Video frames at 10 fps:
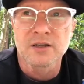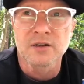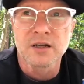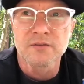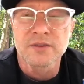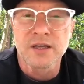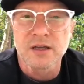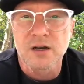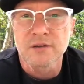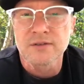turn
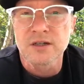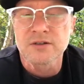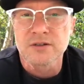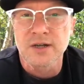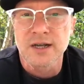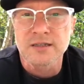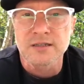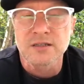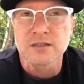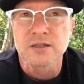everything off, close your eyes,
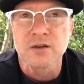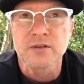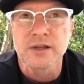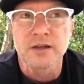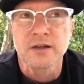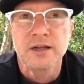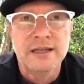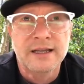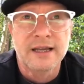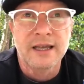and just go there.
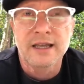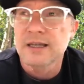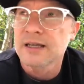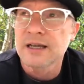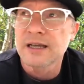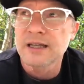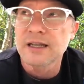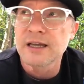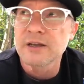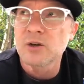And
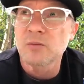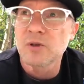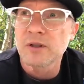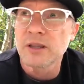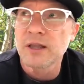let your